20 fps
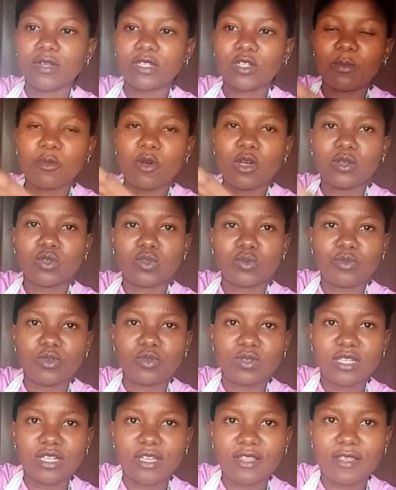So I'm going to be
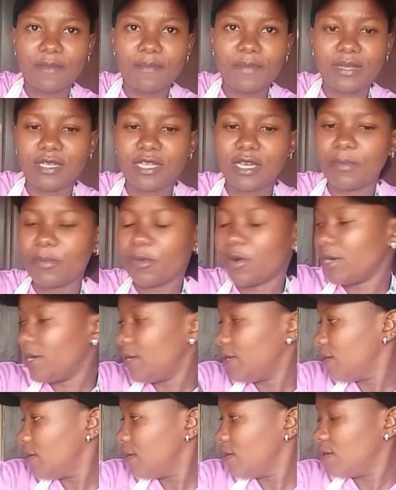using the medium one.
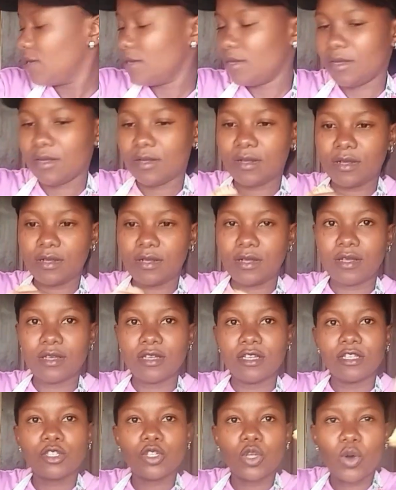
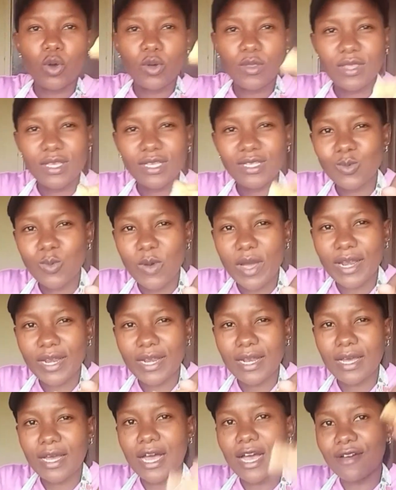So this
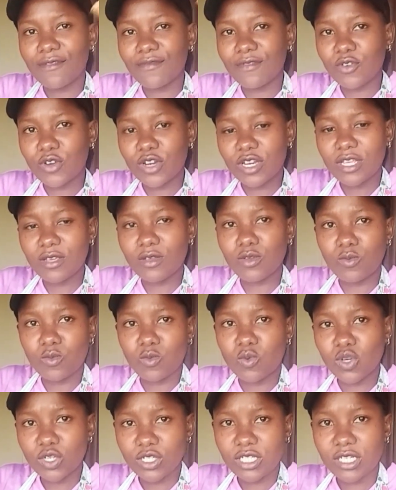one, I've already
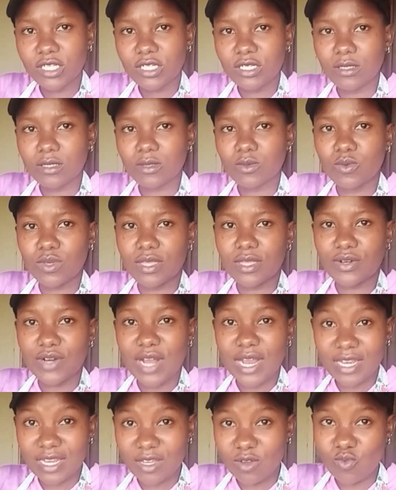washed it with
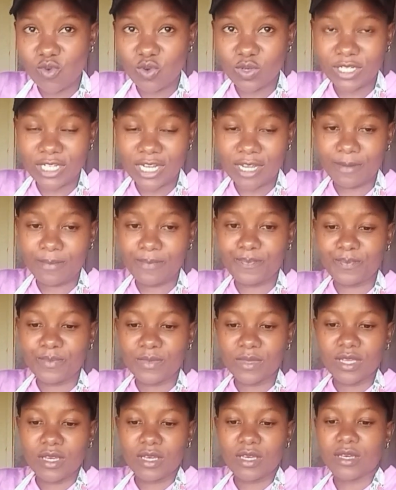running water.
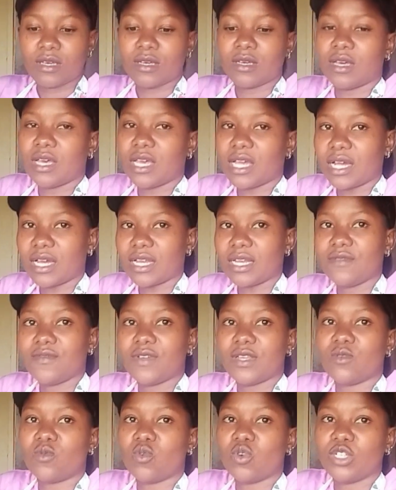I can
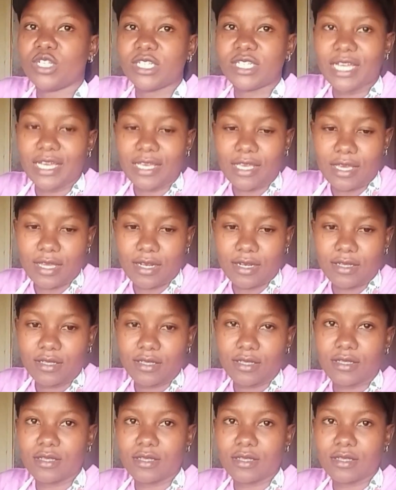even wash it again.